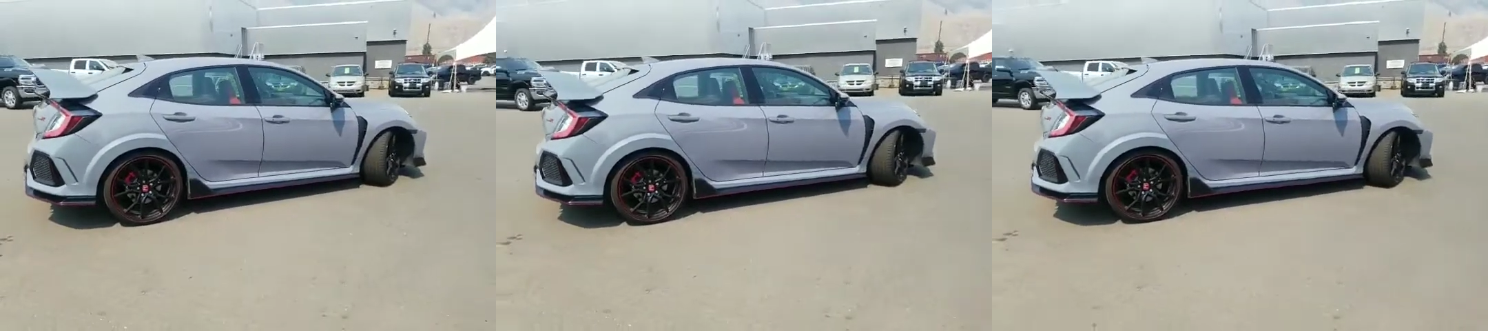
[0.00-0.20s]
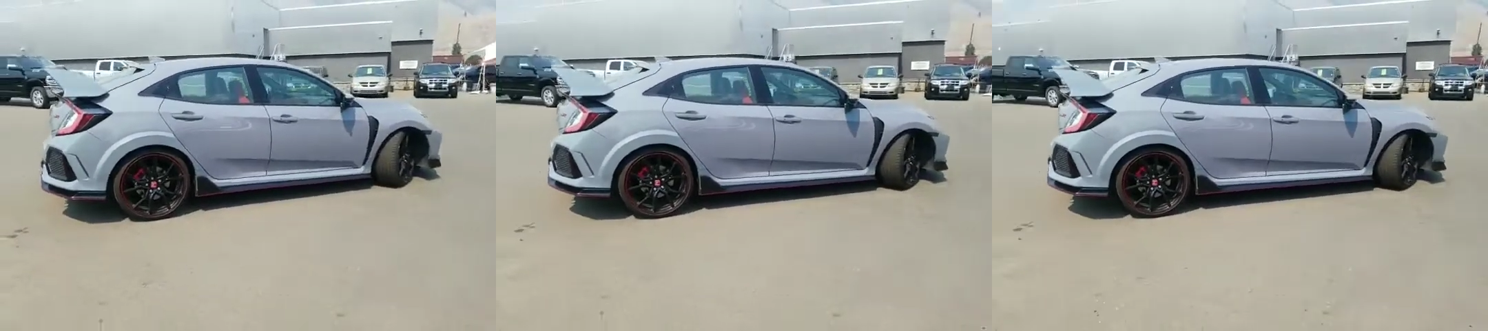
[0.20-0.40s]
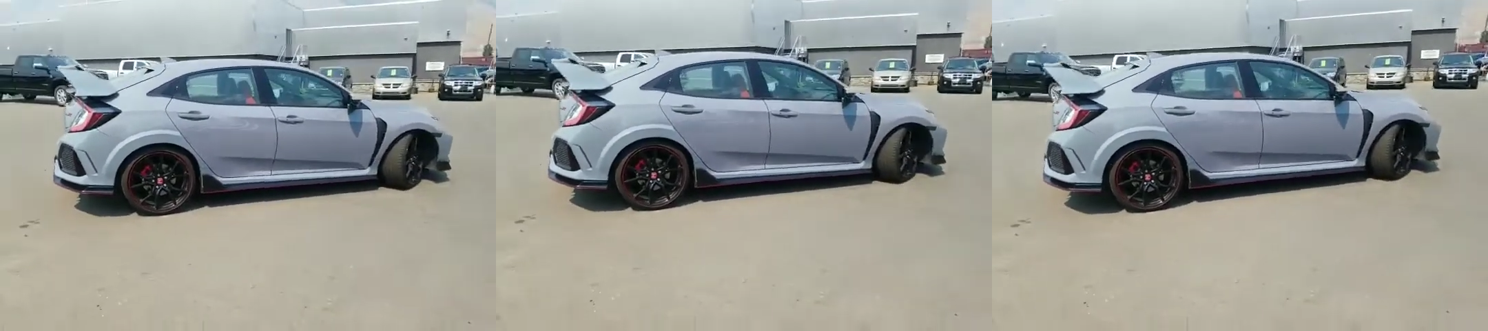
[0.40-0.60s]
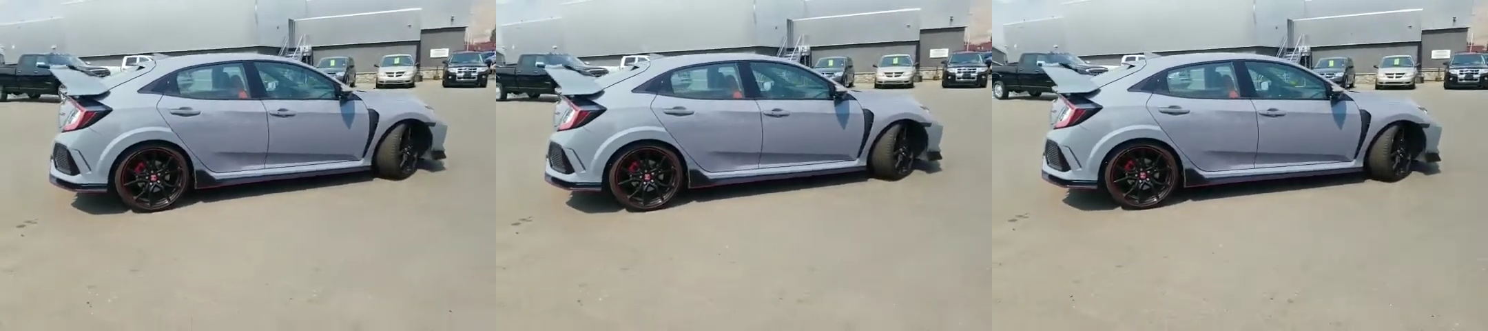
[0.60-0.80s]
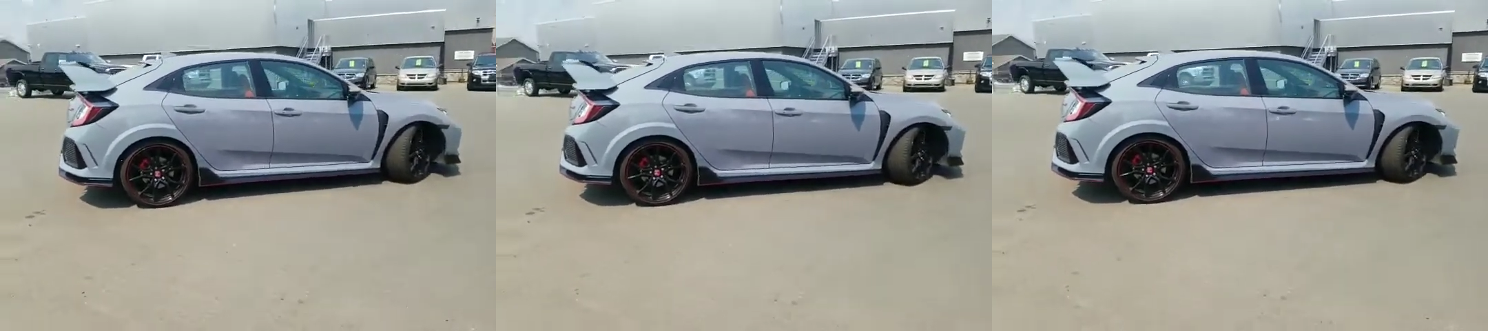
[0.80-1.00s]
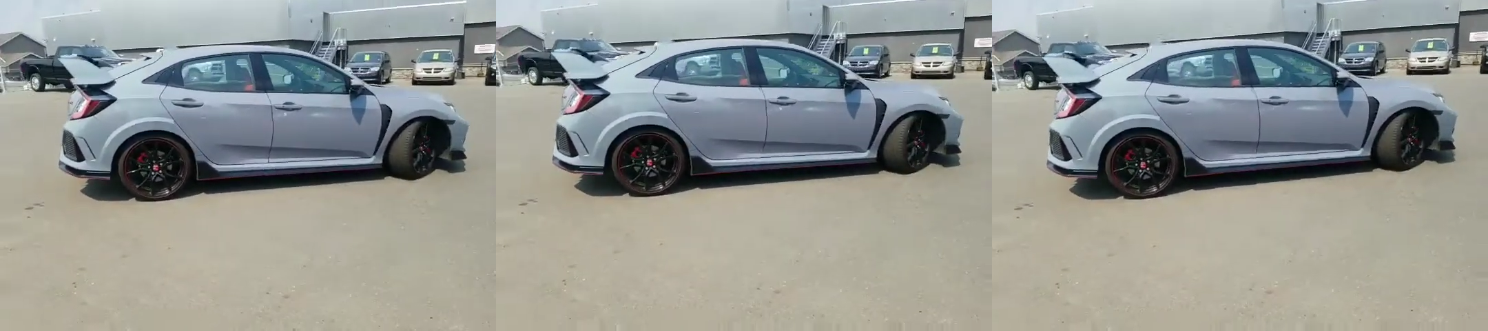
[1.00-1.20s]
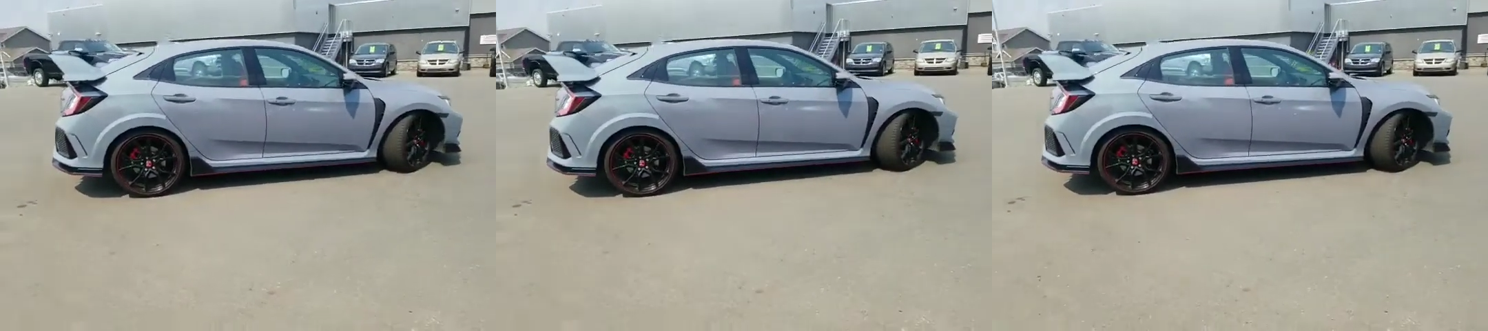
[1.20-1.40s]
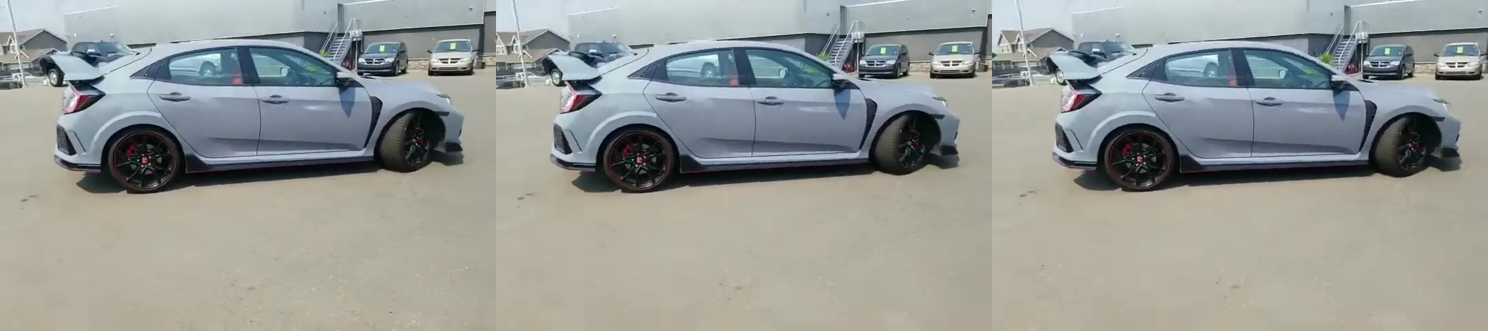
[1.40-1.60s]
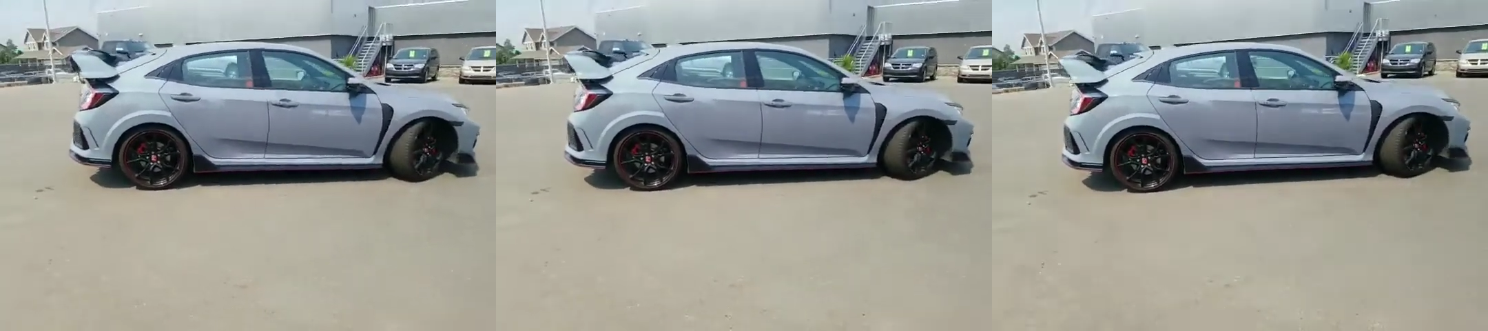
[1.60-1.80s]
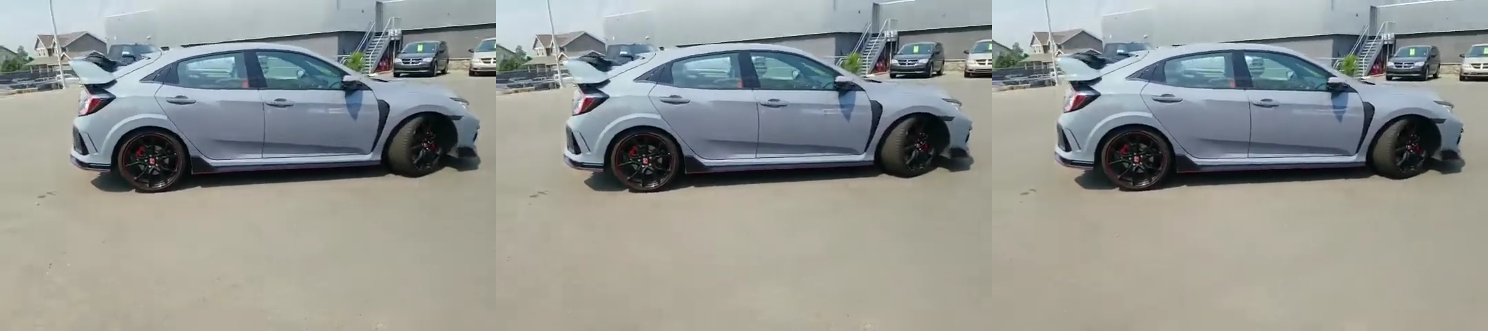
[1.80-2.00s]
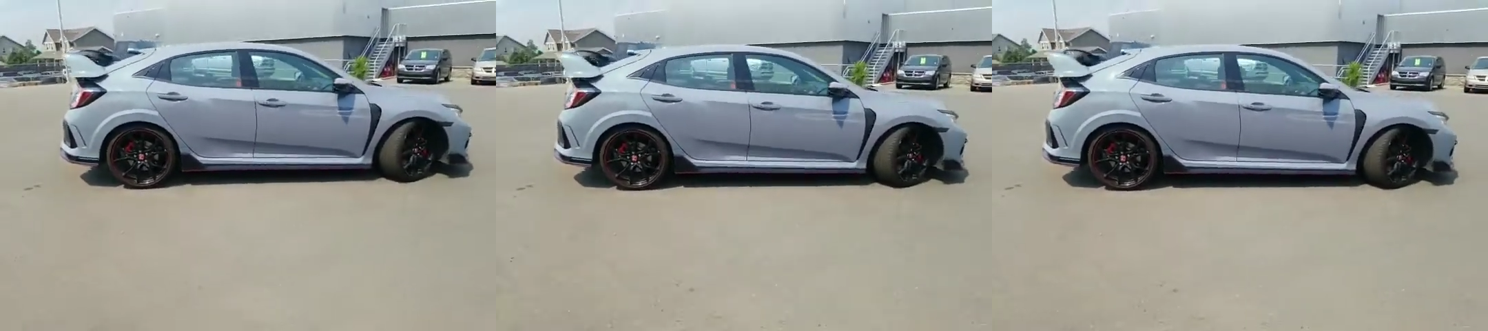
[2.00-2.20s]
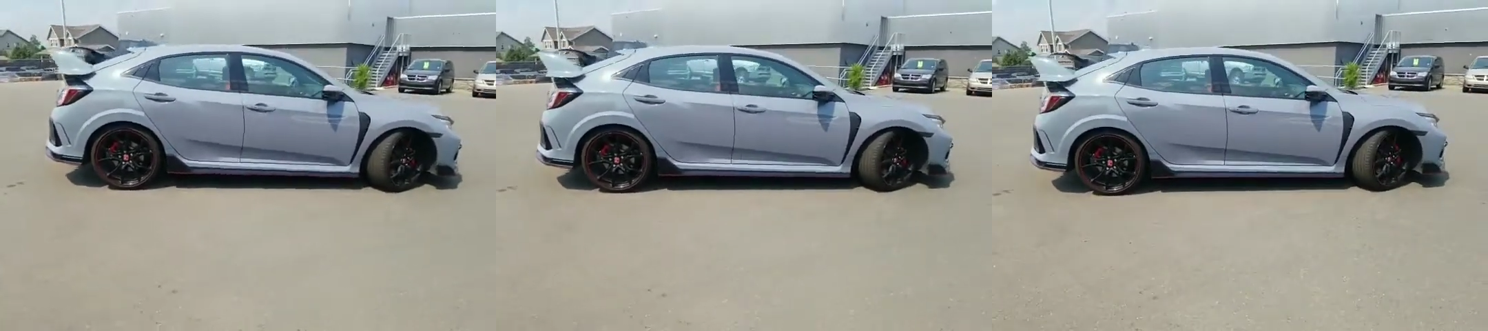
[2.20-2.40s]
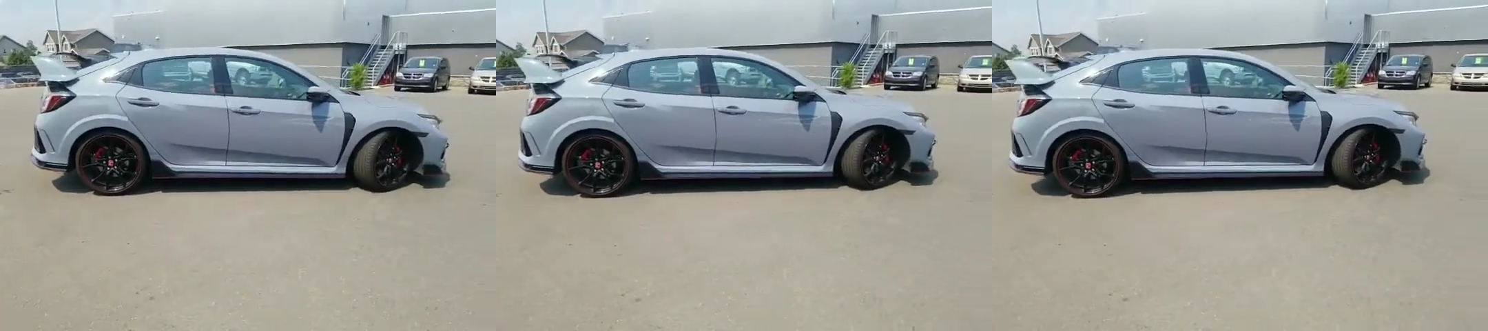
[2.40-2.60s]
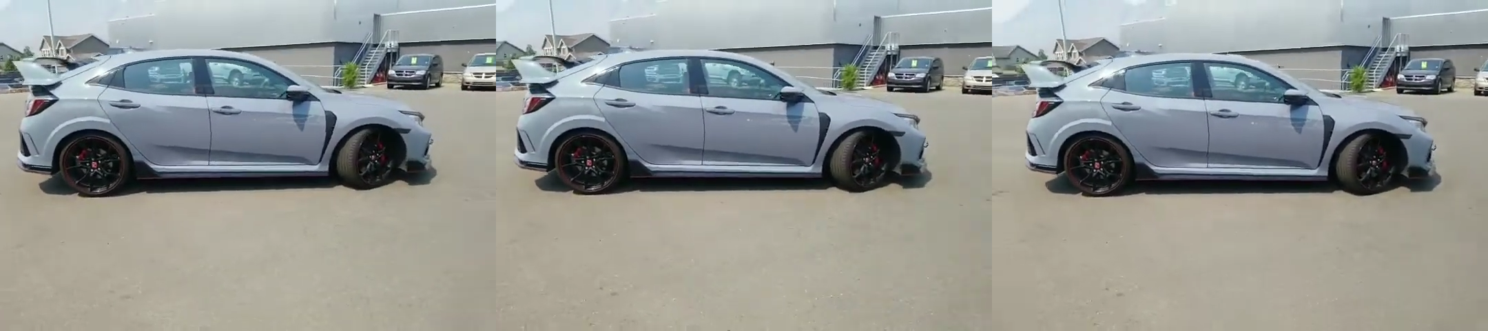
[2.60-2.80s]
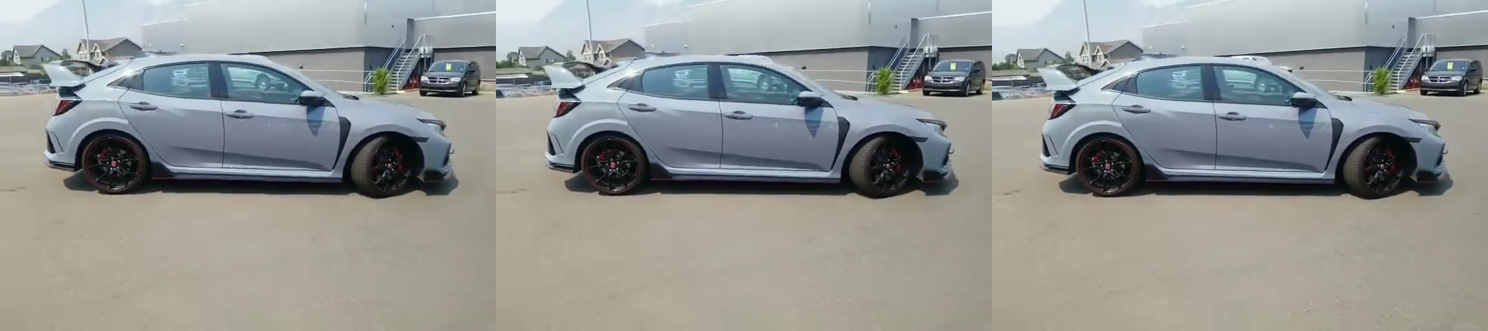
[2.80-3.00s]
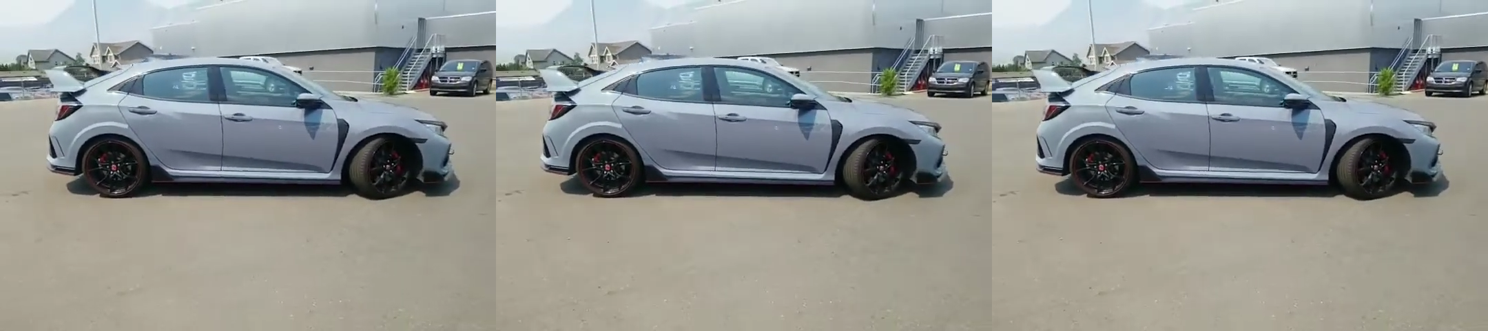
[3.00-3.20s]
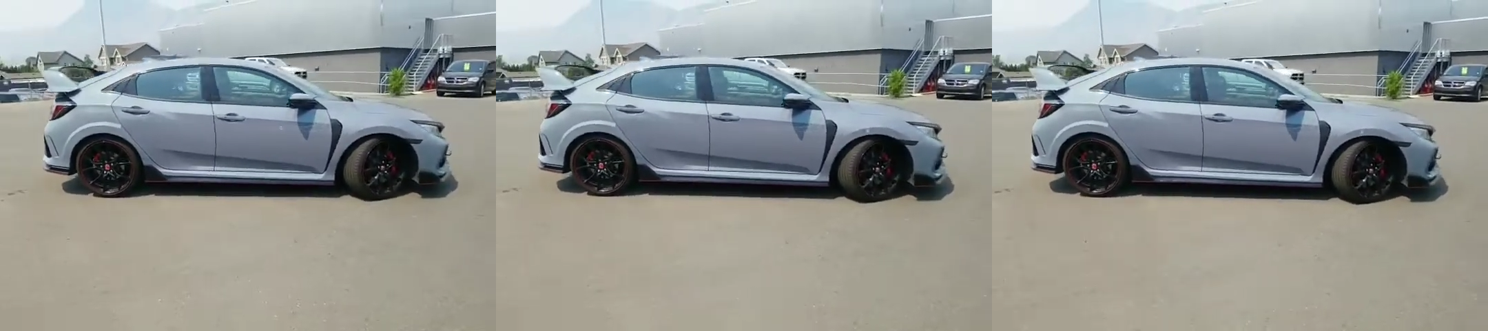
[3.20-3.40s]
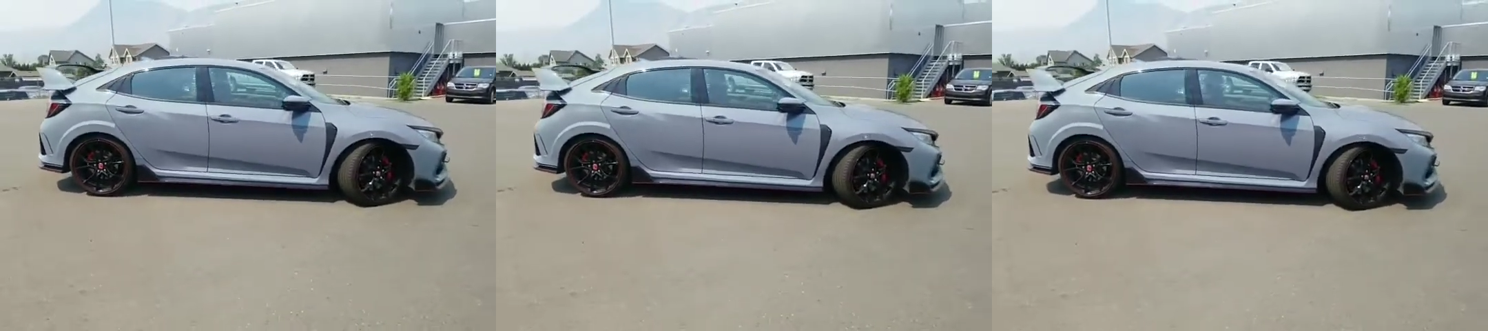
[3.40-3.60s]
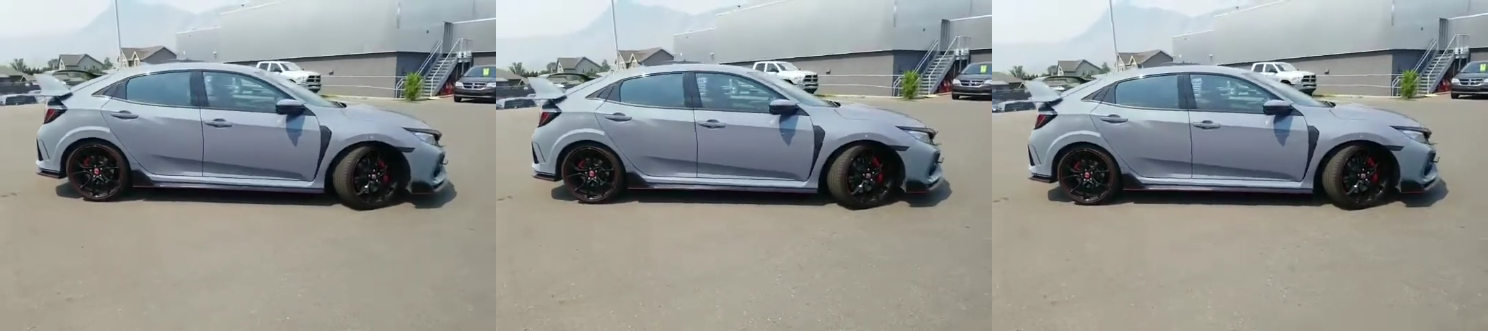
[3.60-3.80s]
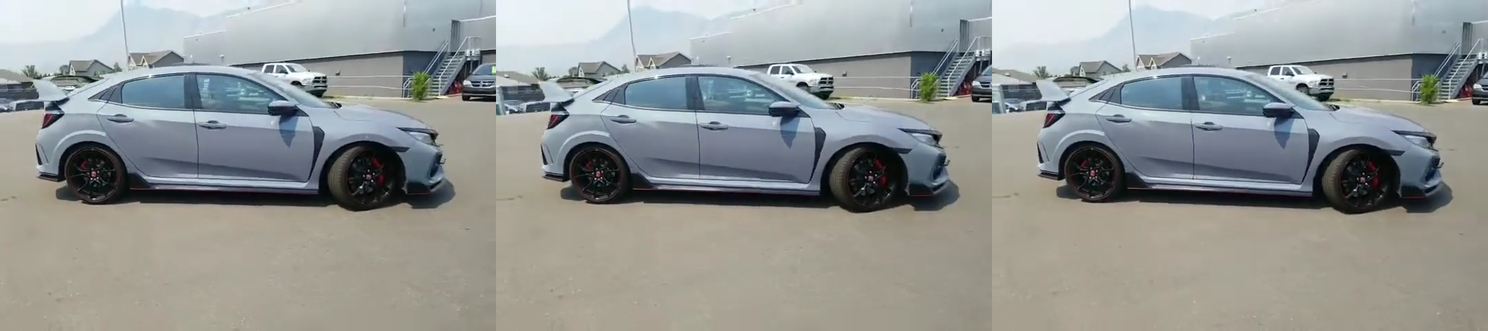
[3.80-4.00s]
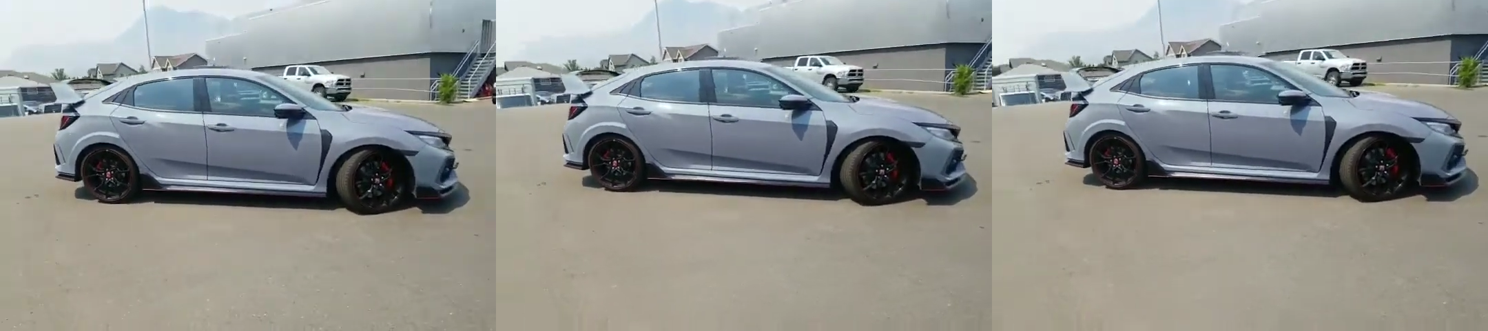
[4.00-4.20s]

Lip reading: No face is visible, so there are no lips to read.